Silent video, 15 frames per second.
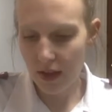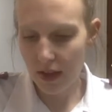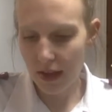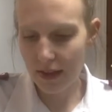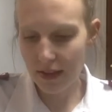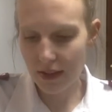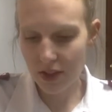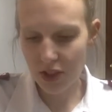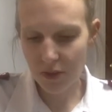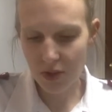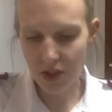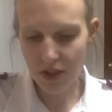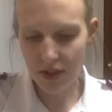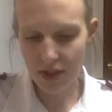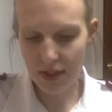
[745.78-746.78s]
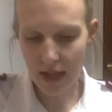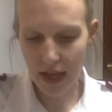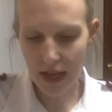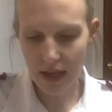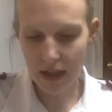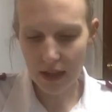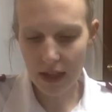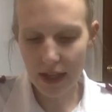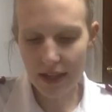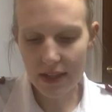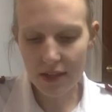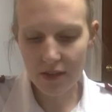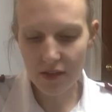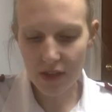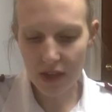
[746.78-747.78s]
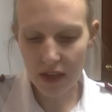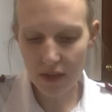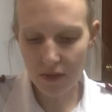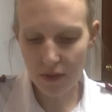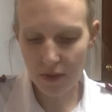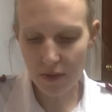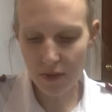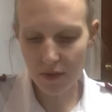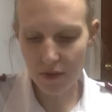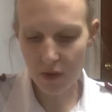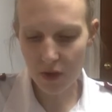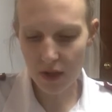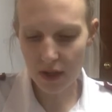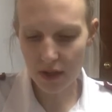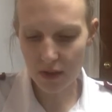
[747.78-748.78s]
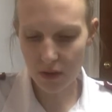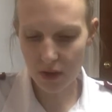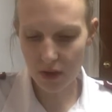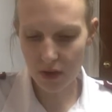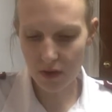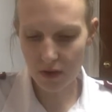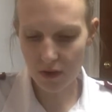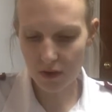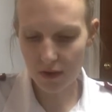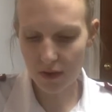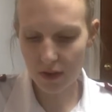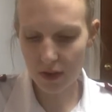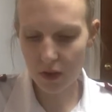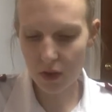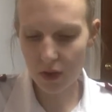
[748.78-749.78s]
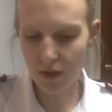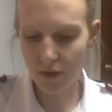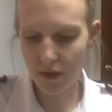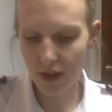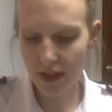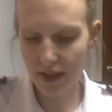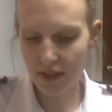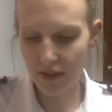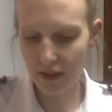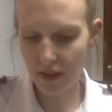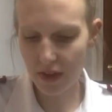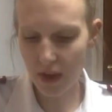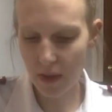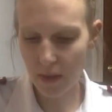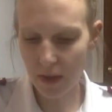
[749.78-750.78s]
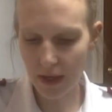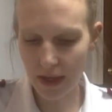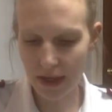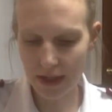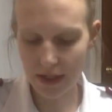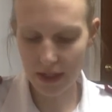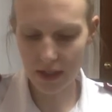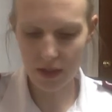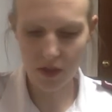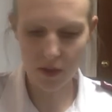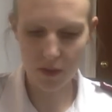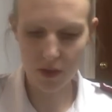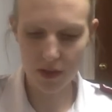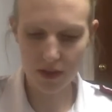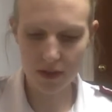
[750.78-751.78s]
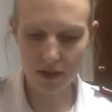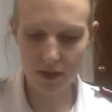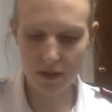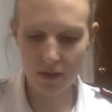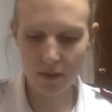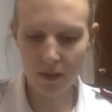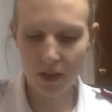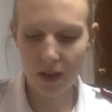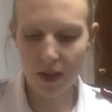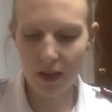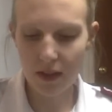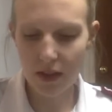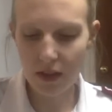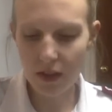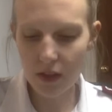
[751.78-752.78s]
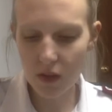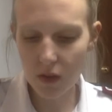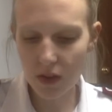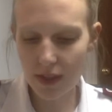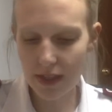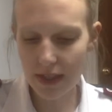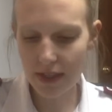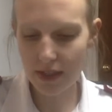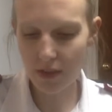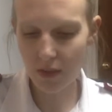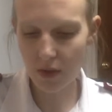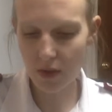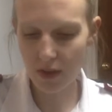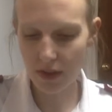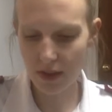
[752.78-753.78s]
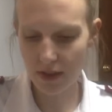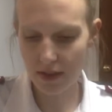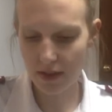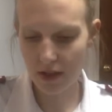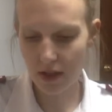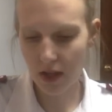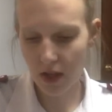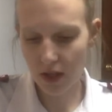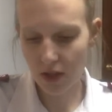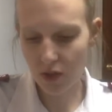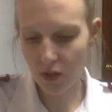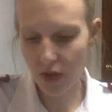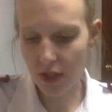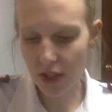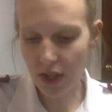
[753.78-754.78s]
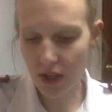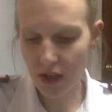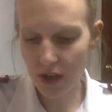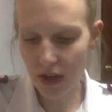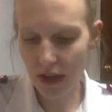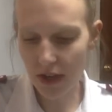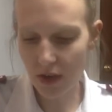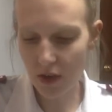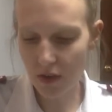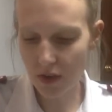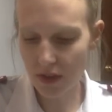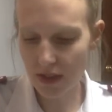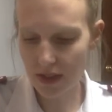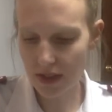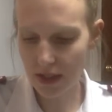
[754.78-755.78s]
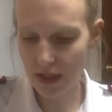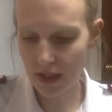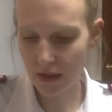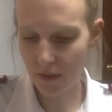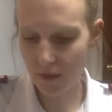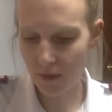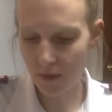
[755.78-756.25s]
And the Egyptians said, "Let us flee from before Israel, for the Lord fights for them against the Egyptians." Then the Lord said to Moses, "Stretch out your hand over the sea,